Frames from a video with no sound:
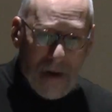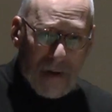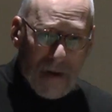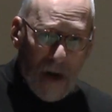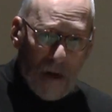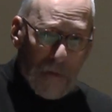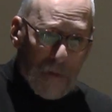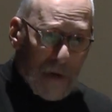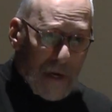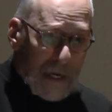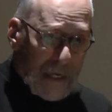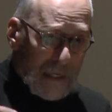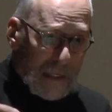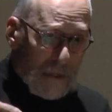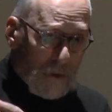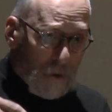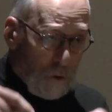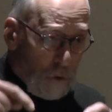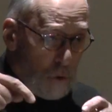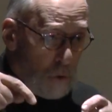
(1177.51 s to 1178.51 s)
nothing
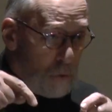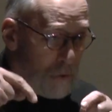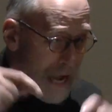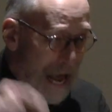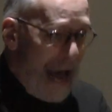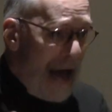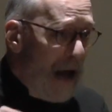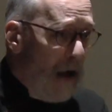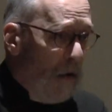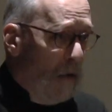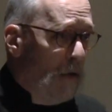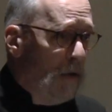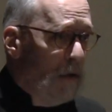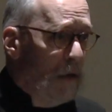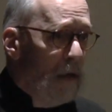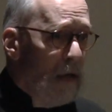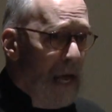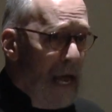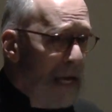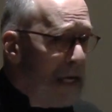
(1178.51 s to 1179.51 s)
is true now
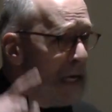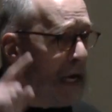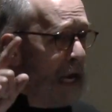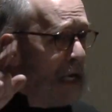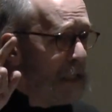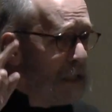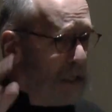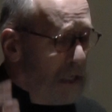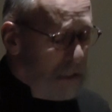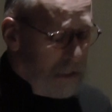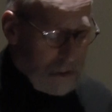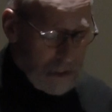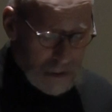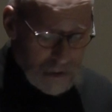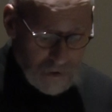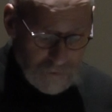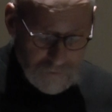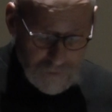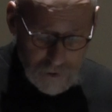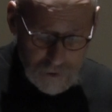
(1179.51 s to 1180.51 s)
and not just
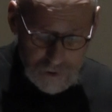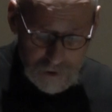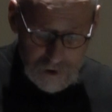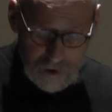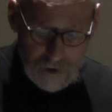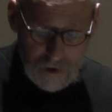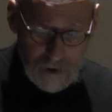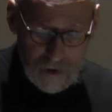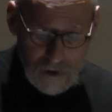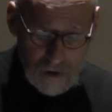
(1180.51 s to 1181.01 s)
in the future.